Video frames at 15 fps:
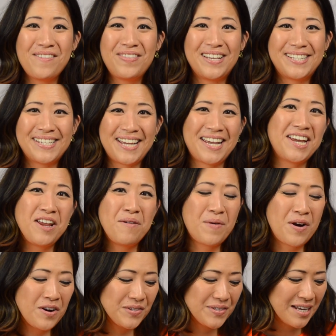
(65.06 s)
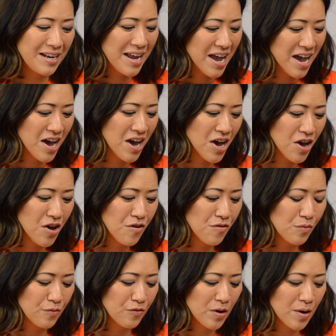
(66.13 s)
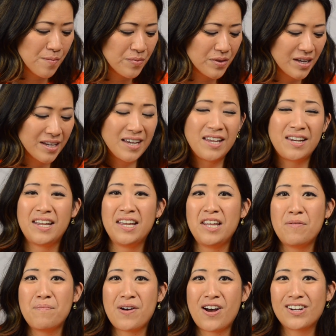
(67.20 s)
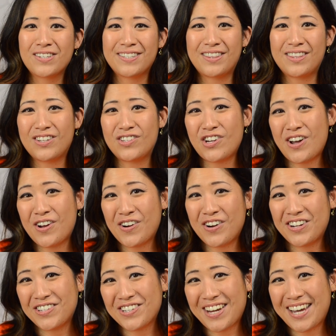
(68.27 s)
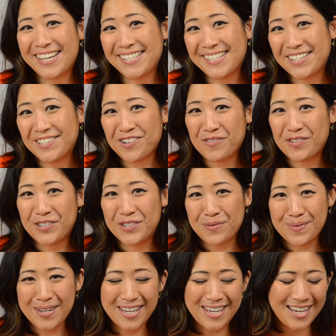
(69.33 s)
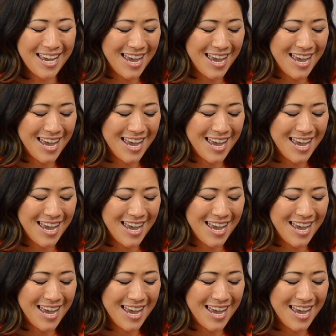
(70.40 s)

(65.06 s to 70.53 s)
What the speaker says: these candy bars that I have from the Canadian box that the Chau Crunch guy sent over to me.